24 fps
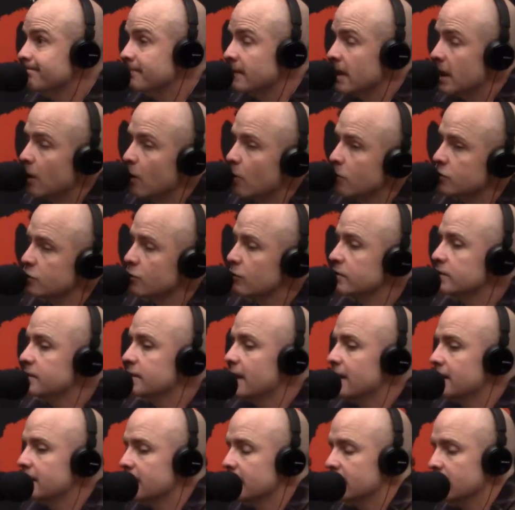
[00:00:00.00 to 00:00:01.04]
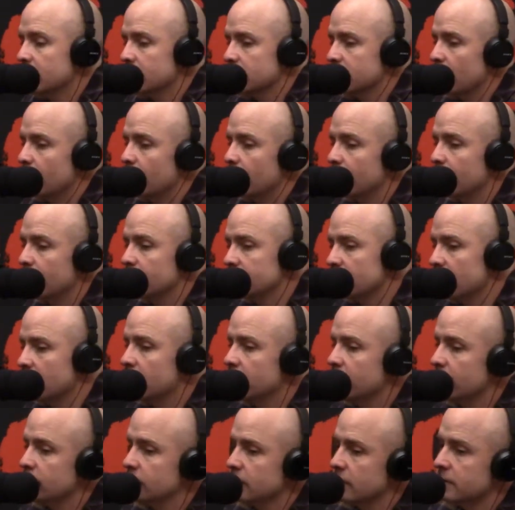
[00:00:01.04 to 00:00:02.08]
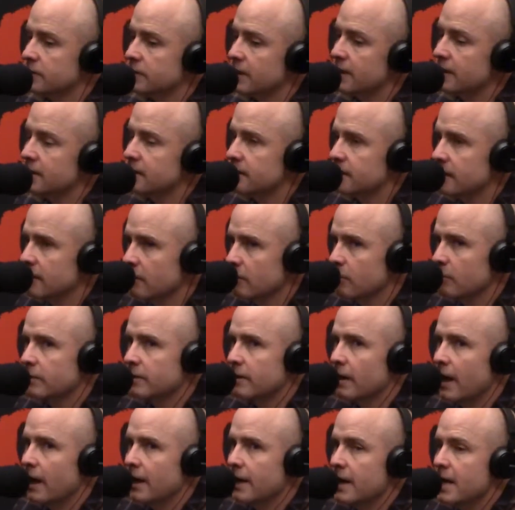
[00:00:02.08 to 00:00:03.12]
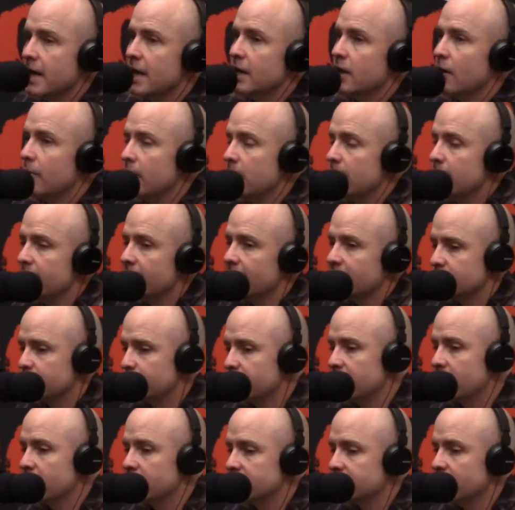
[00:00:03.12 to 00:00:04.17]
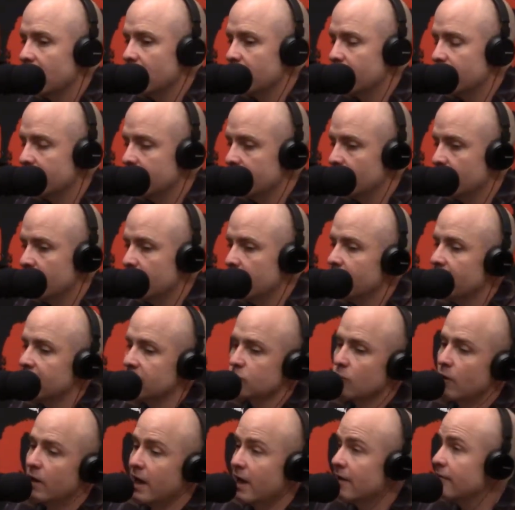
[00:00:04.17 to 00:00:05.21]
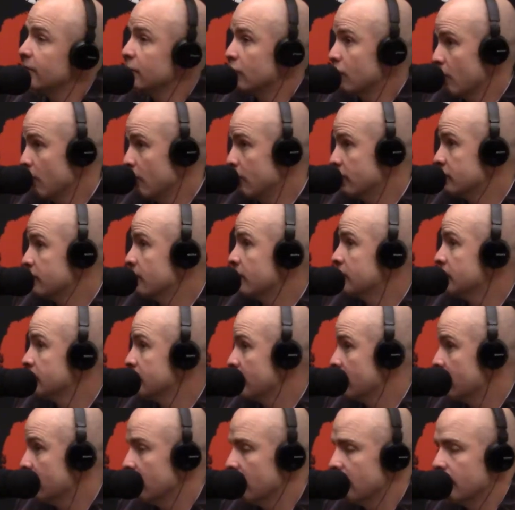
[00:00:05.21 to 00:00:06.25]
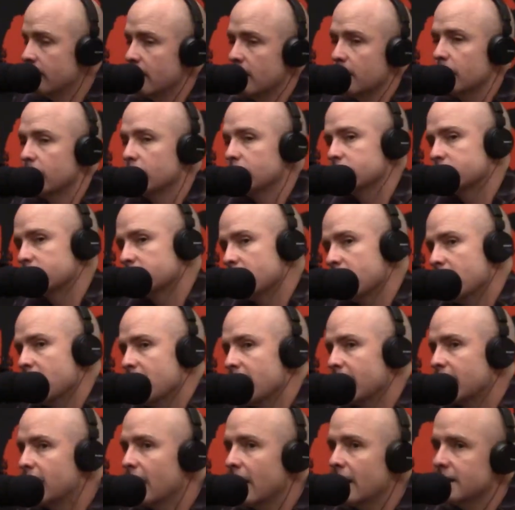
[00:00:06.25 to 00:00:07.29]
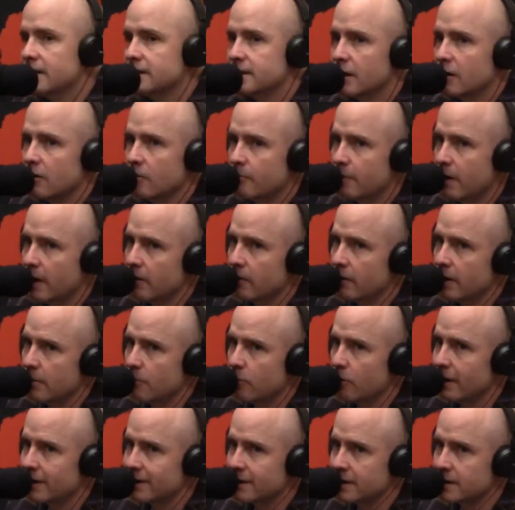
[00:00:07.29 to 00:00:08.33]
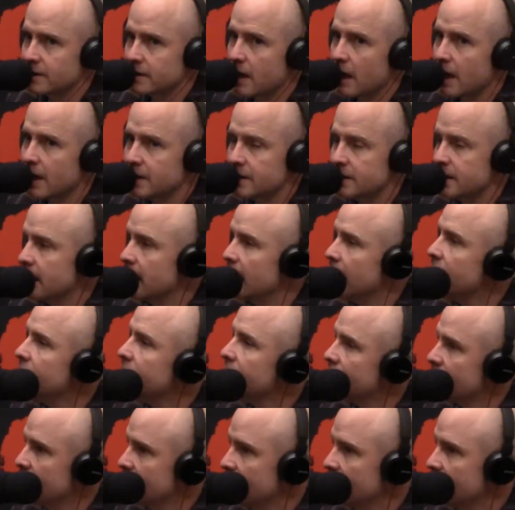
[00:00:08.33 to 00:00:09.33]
You know, so it's that there's a sense there with that. Now, maybe that's because that opinion, maybe that's why I haven't grown as much as I could have. Maybe there's guys that are better able at disguising it.